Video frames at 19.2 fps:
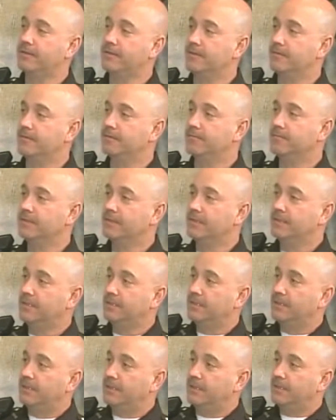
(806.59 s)
And
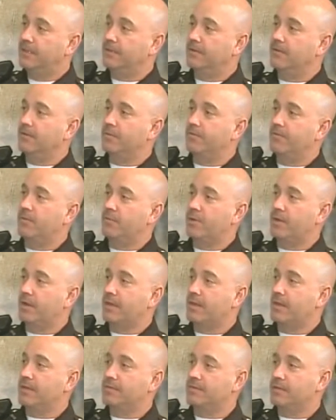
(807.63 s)
if anybody
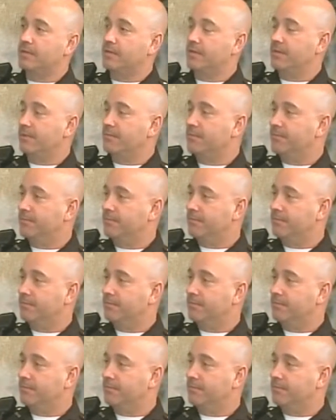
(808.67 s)
has any